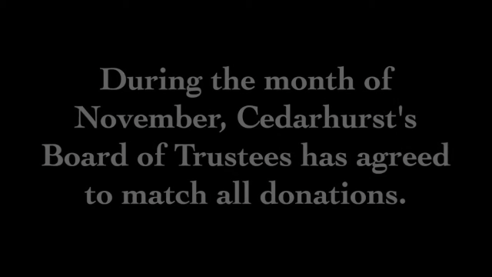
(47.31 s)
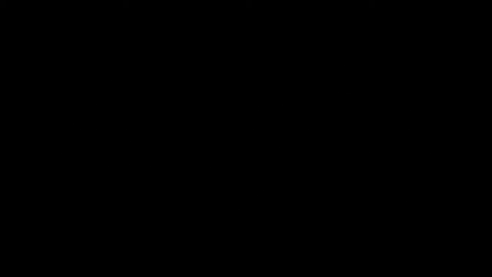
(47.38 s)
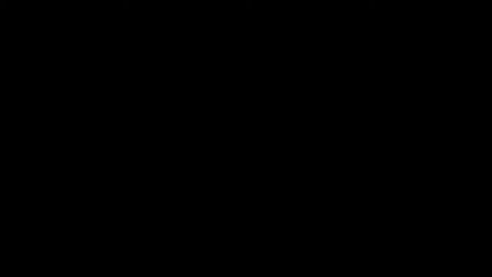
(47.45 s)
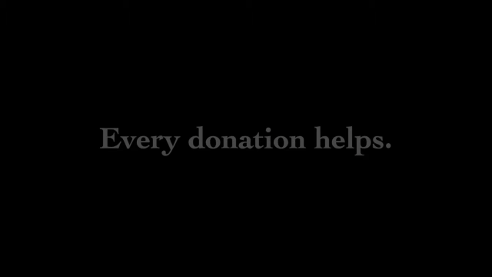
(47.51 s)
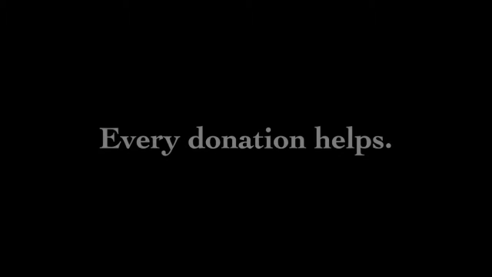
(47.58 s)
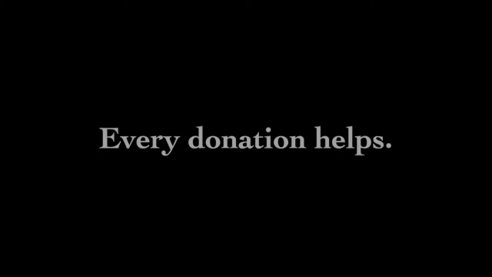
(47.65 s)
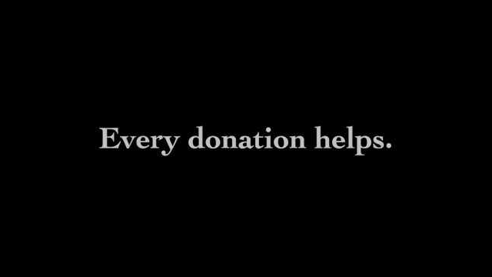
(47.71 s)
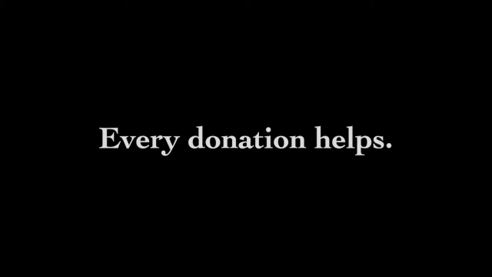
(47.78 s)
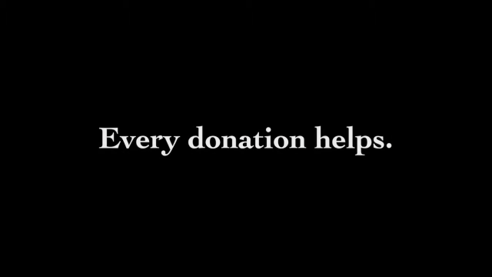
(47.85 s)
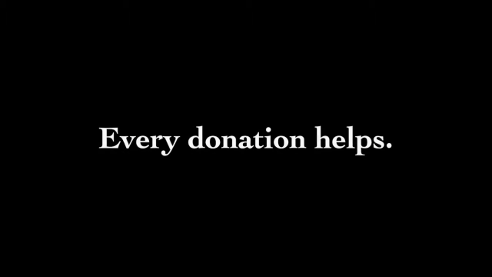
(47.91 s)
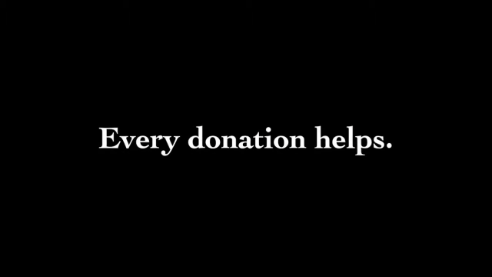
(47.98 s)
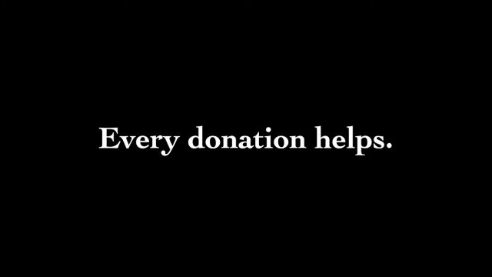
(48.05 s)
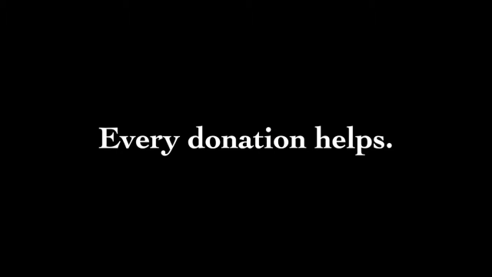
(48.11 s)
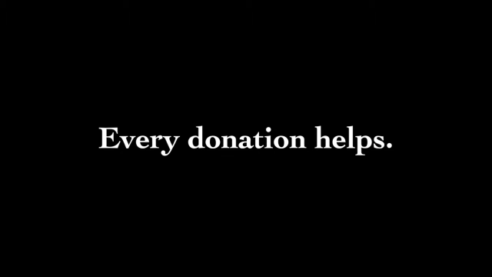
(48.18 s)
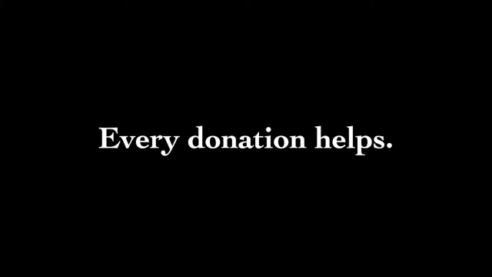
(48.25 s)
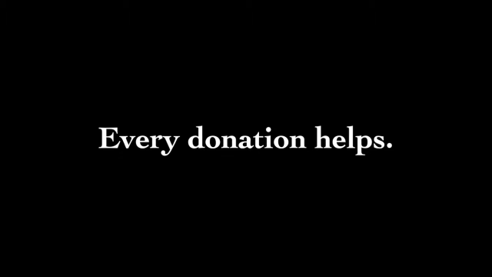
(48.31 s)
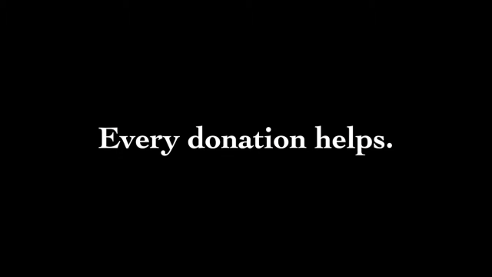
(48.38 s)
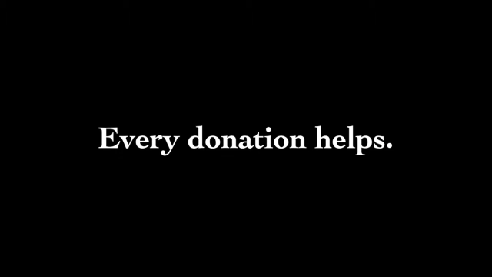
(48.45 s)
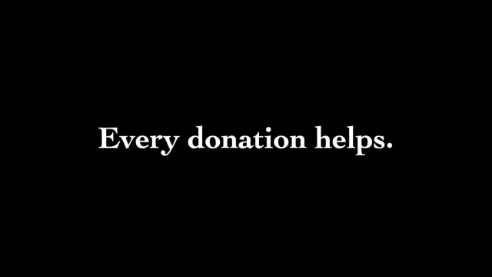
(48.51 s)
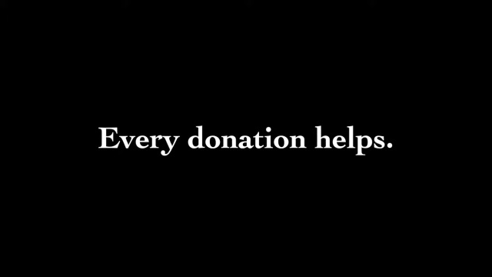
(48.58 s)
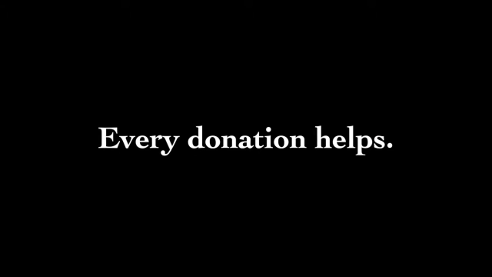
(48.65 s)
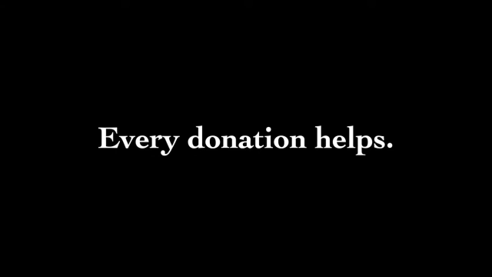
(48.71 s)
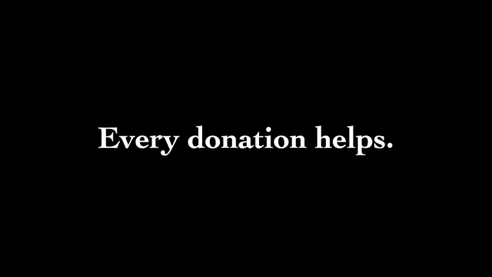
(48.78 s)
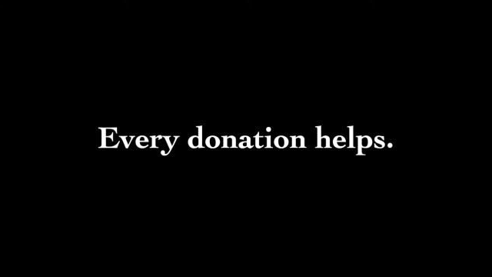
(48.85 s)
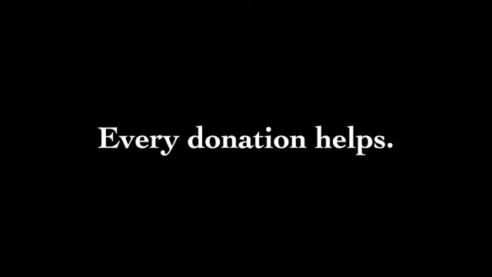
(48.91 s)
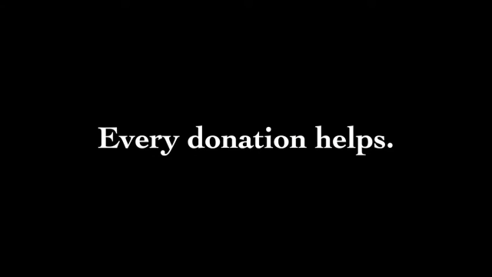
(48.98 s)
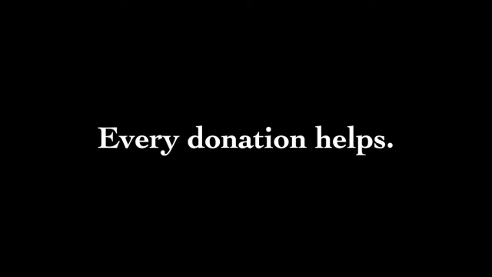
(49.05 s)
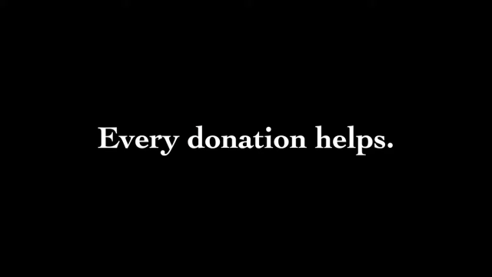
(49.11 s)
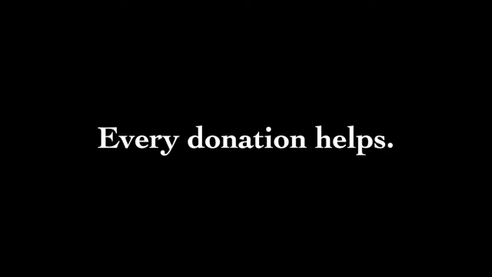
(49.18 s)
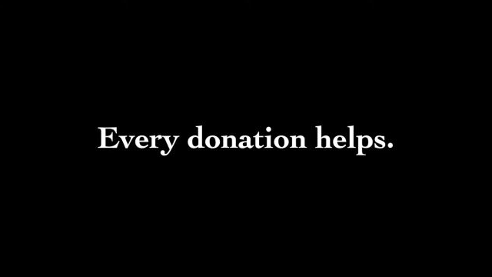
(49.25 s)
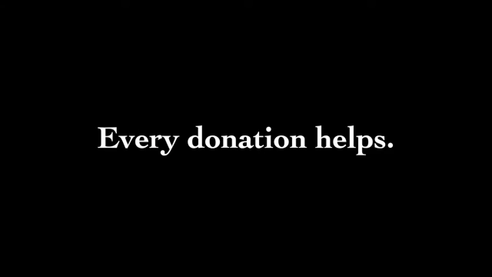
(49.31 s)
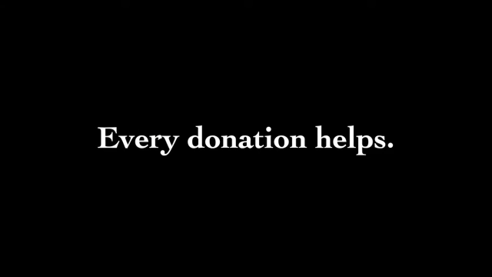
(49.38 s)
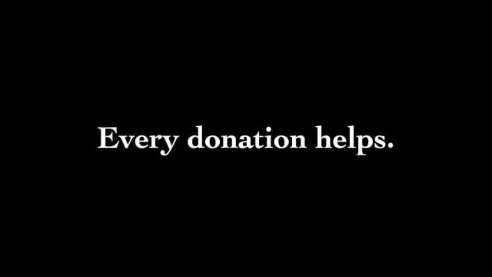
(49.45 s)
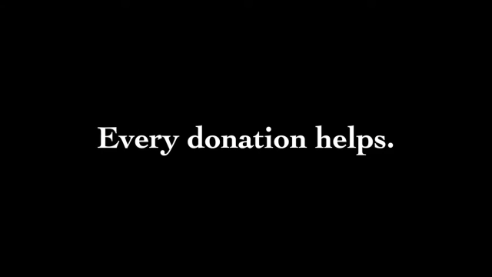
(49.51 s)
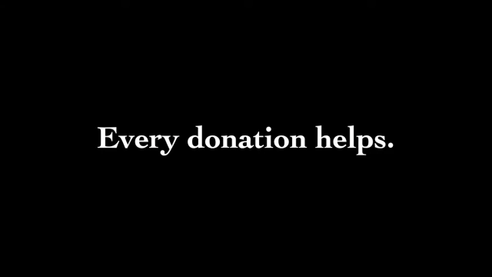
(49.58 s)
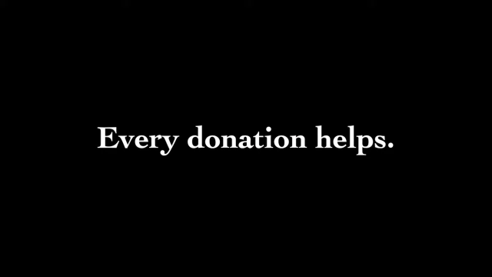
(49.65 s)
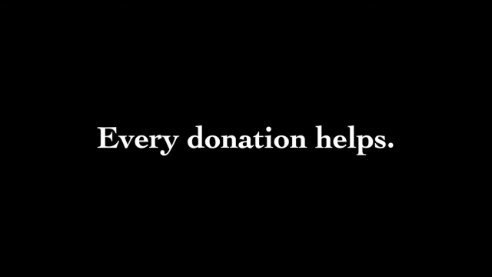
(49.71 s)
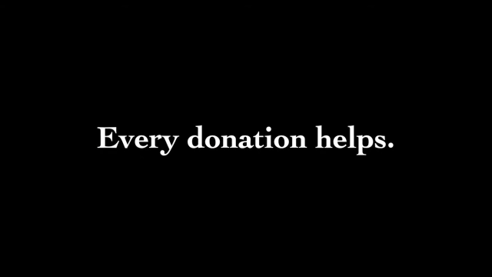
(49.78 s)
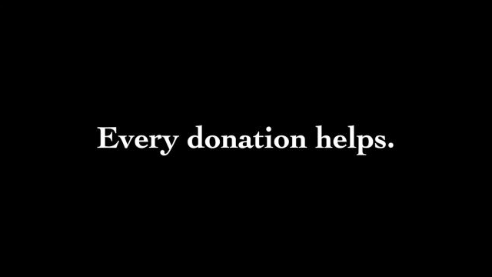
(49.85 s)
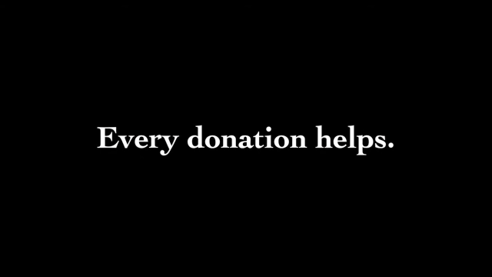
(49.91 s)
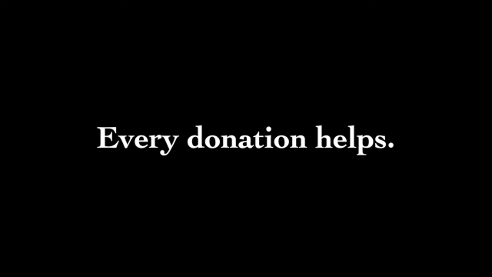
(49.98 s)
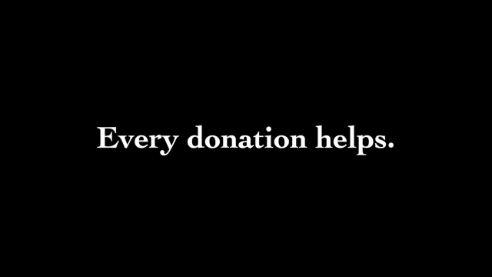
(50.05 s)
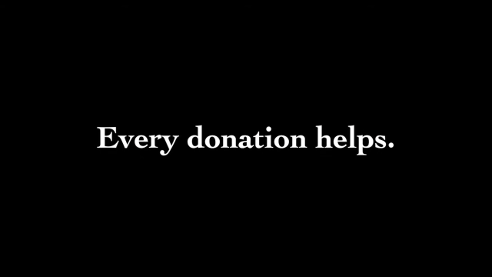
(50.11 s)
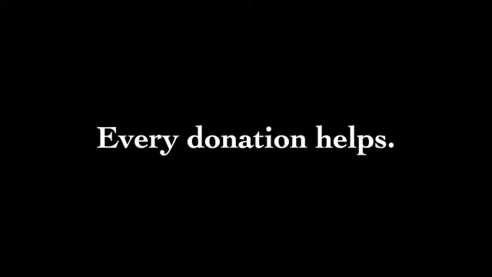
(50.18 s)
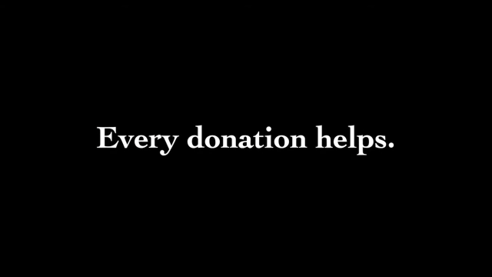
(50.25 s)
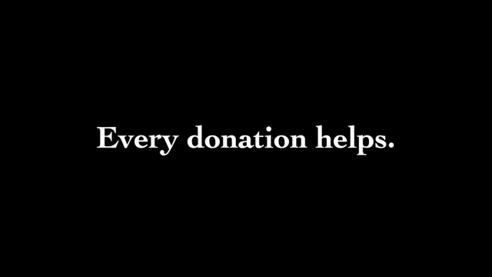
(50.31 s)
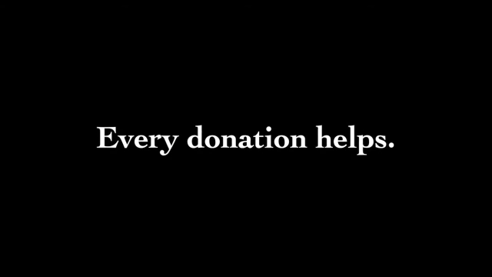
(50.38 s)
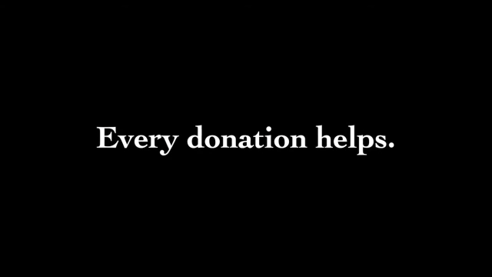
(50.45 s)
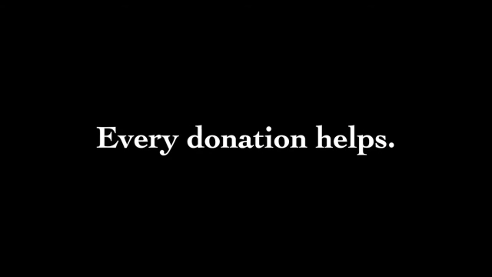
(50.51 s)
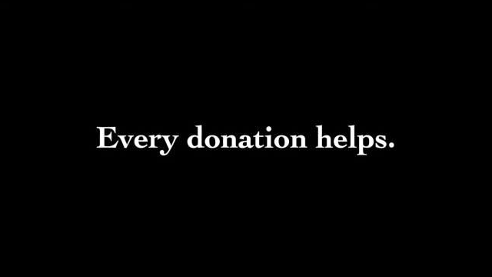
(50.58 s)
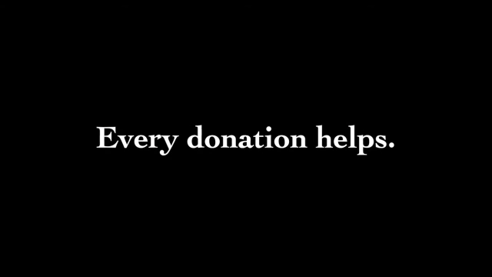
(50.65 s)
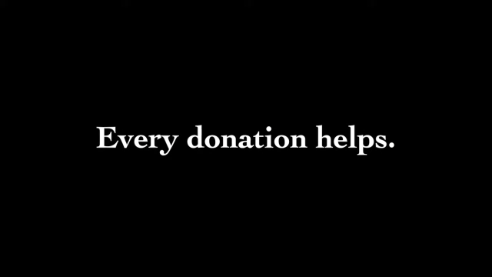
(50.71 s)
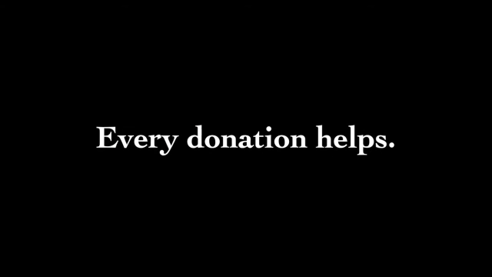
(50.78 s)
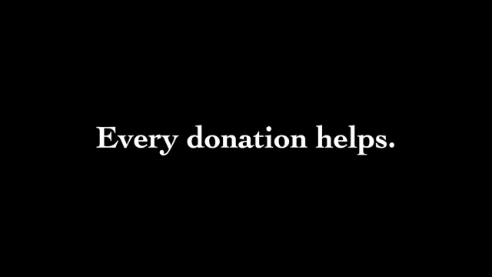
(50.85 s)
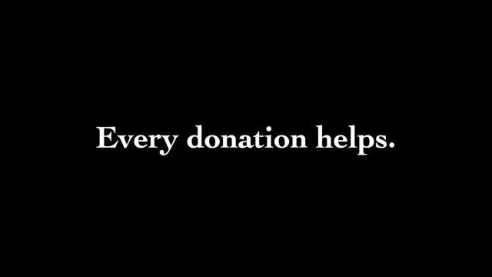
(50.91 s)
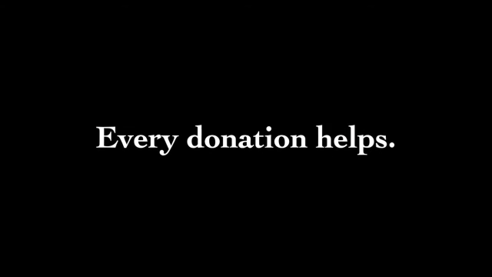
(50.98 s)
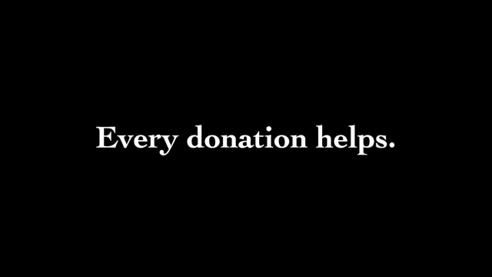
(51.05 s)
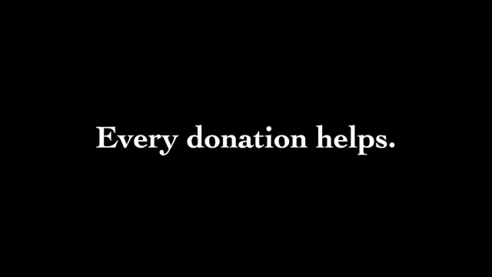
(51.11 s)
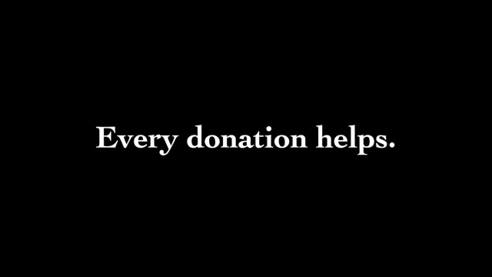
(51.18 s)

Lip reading: [unreadable: no face in view]